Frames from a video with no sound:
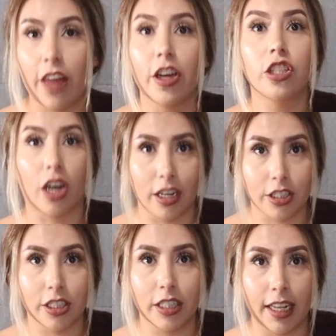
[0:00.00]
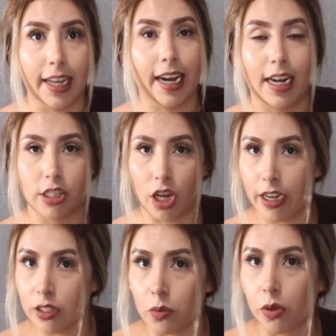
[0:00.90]
I saw the doctor, like, and I saw
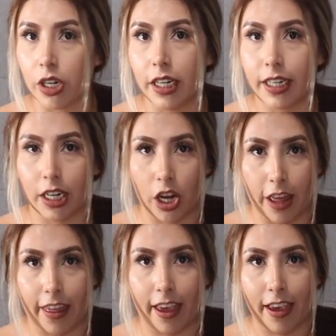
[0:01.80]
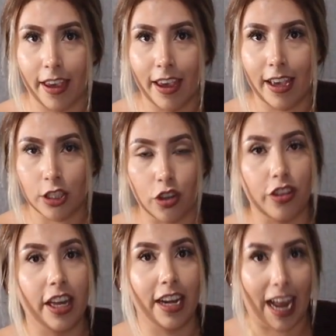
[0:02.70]
his work and all that. So
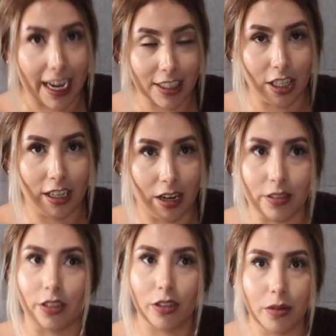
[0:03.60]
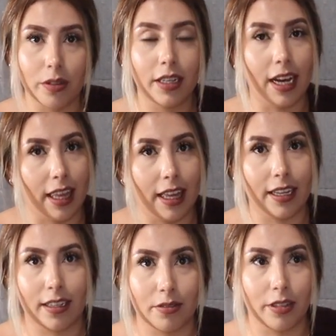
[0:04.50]
then I was like, you know what? I
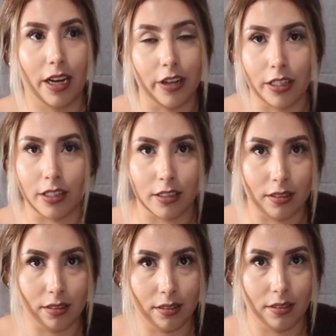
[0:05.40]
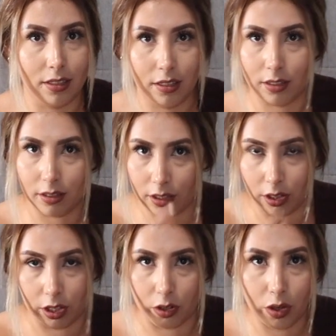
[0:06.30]
like how he does
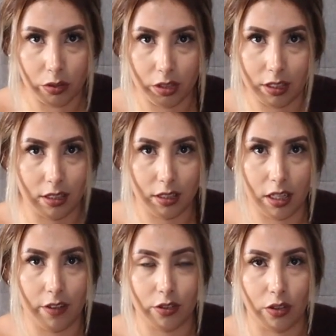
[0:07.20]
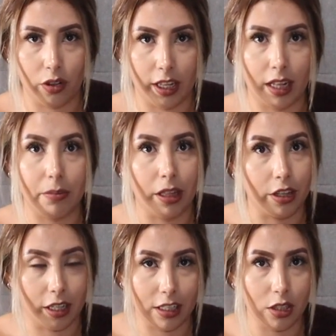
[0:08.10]
noses and stuff. So like, let me
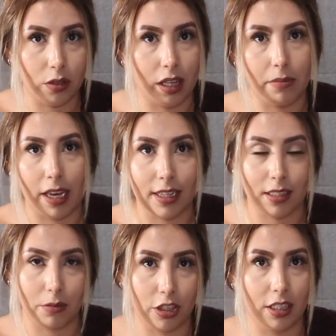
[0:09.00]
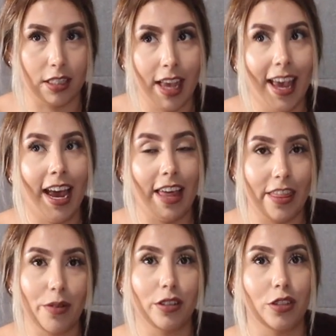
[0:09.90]
look into it. Let me ask how much it is. And
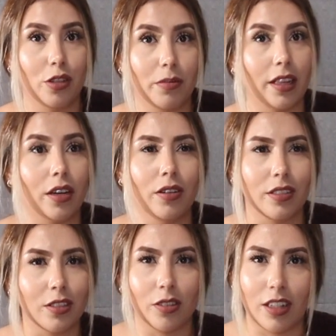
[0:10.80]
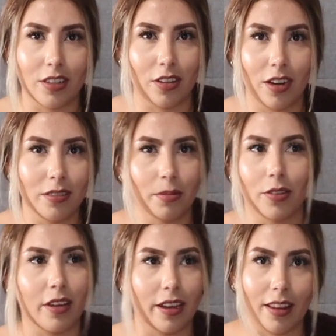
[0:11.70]
then when they told me like, oh, it's $3,000, I'm like,
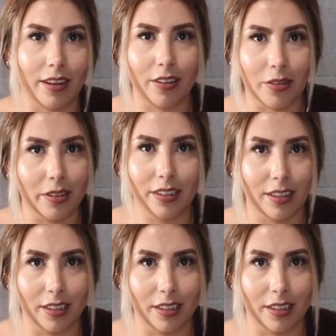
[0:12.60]
okay, like, you know what?